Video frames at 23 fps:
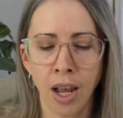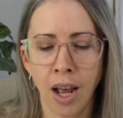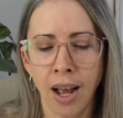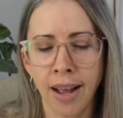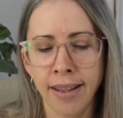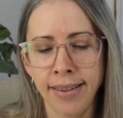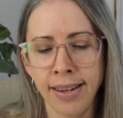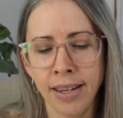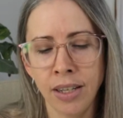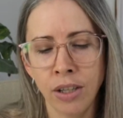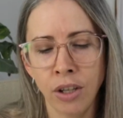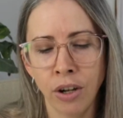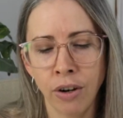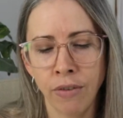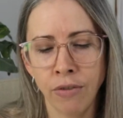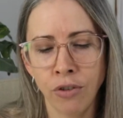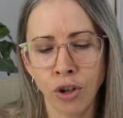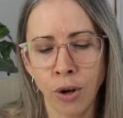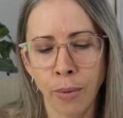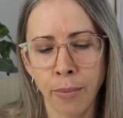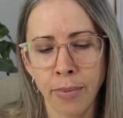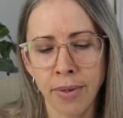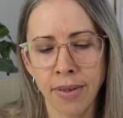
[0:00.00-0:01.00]
I see a lot of
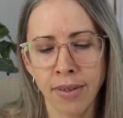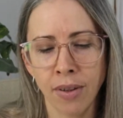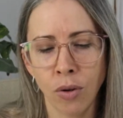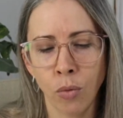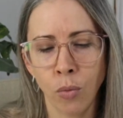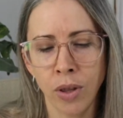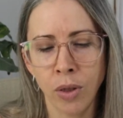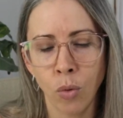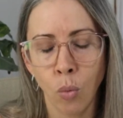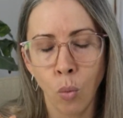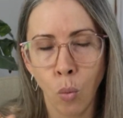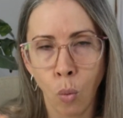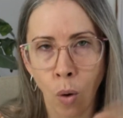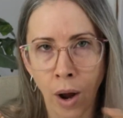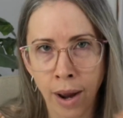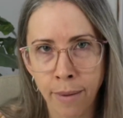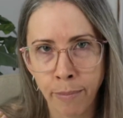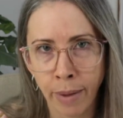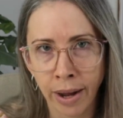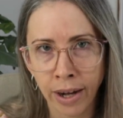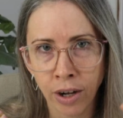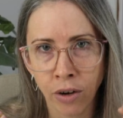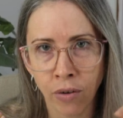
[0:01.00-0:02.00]
shops with
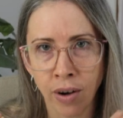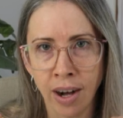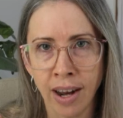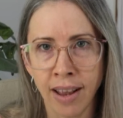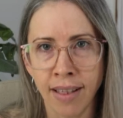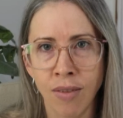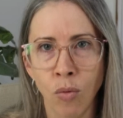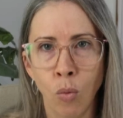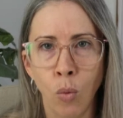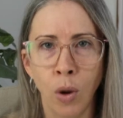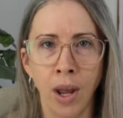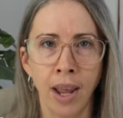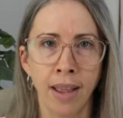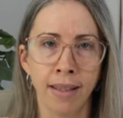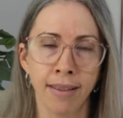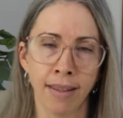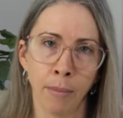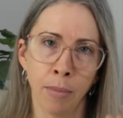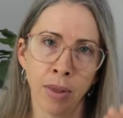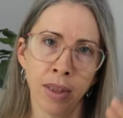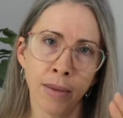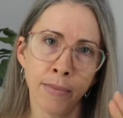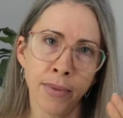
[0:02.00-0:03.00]
white backgrounds where
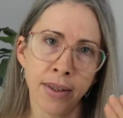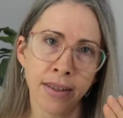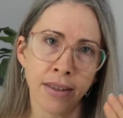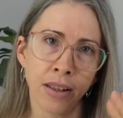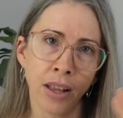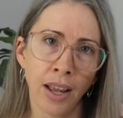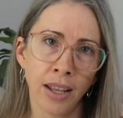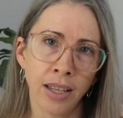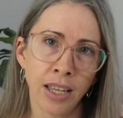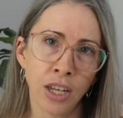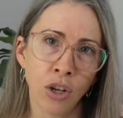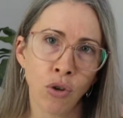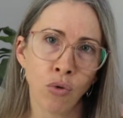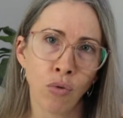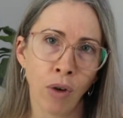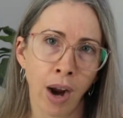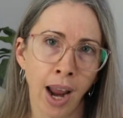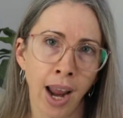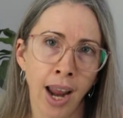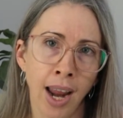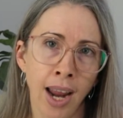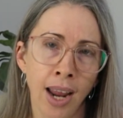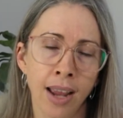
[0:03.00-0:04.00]
some of them are slightly
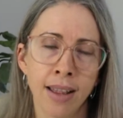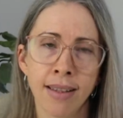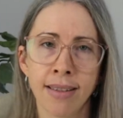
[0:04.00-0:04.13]
gray,